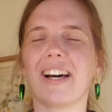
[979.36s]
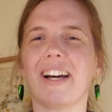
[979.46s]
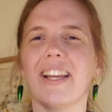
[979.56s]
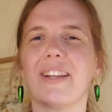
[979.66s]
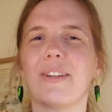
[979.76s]

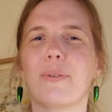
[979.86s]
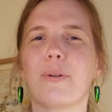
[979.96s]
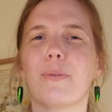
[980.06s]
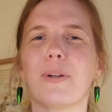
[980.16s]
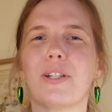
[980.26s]
I
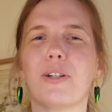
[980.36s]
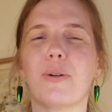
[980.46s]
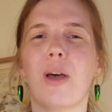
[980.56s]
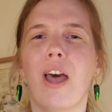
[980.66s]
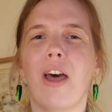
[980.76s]
will wish
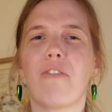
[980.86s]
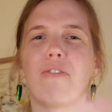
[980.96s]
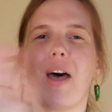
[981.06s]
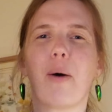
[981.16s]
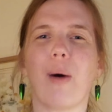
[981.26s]
you
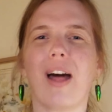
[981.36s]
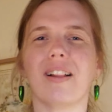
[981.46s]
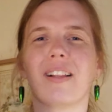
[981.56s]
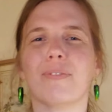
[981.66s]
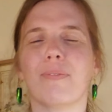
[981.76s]
farewell.